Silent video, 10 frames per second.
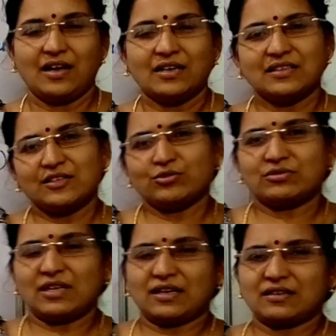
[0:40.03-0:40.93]
Then you
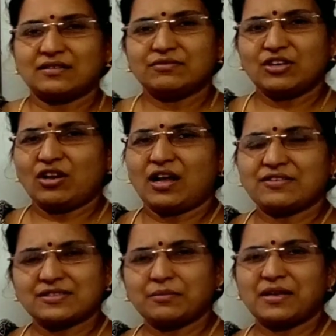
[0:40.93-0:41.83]
think we all have
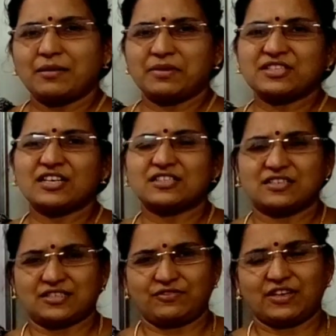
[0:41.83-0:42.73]
some
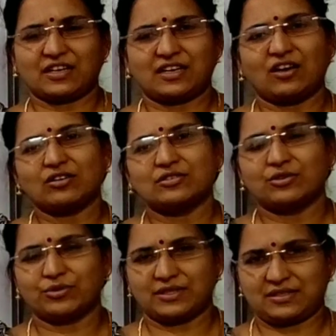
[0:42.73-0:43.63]
limitations, we cannot do
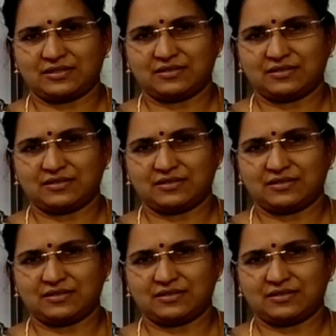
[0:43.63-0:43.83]
it.